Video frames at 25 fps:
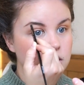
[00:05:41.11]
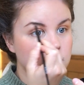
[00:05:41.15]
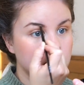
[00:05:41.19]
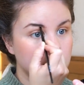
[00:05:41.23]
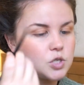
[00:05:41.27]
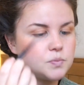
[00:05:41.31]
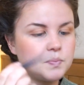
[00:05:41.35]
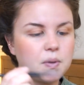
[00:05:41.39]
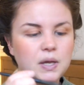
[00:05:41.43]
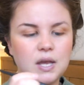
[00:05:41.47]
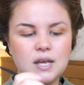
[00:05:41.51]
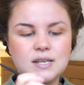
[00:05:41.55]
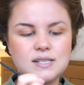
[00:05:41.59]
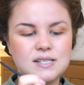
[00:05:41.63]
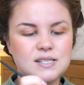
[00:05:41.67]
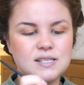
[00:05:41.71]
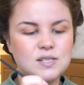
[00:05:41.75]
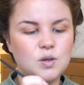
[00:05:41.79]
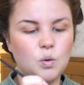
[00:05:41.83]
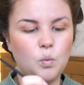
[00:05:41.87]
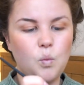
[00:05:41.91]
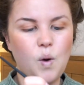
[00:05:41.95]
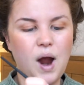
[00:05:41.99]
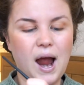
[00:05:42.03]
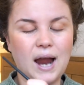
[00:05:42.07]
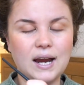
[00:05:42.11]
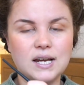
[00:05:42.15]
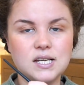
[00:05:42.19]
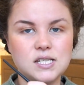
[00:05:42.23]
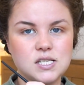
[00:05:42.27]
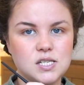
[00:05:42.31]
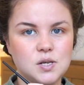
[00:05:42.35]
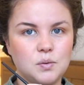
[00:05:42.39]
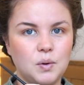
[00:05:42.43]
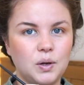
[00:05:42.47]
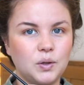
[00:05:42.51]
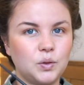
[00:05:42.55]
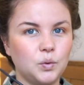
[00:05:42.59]
just because it's a wax,
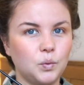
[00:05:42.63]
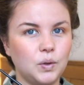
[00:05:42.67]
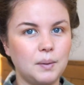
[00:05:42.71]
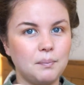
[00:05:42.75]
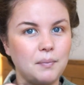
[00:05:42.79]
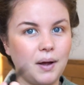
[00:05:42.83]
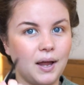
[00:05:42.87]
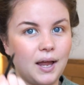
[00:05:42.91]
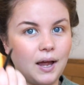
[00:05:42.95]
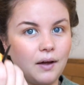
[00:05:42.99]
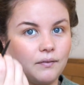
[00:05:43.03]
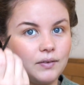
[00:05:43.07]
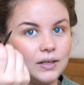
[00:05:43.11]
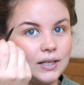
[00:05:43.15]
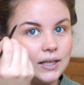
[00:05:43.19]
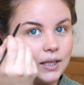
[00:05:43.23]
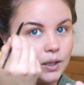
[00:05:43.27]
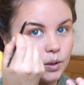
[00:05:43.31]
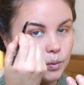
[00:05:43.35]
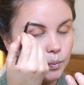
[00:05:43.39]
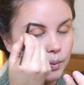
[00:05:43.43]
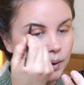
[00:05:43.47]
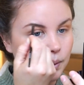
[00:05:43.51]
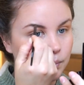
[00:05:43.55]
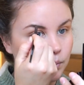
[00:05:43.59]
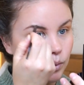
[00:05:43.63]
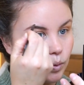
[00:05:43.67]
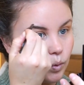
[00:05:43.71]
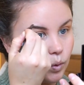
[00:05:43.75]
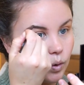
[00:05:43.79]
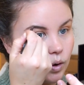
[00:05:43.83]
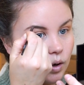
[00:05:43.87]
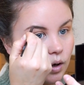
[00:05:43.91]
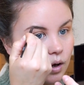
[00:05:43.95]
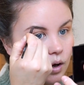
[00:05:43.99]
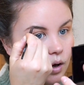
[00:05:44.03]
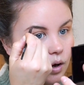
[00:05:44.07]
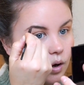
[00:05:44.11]
so I thought it might have a little bit
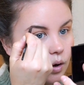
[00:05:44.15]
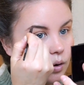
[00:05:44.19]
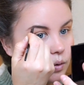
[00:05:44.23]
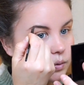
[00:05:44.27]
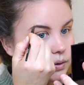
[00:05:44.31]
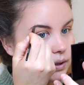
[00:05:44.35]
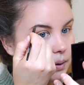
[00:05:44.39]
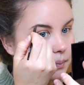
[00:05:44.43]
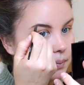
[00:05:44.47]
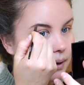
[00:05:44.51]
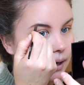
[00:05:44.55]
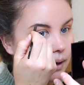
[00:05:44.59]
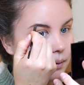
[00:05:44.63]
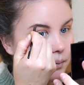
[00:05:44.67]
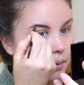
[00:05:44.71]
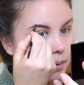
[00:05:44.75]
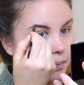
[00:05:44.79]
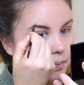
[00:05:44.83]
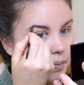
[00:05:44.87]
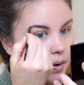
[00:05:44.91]
more holding power.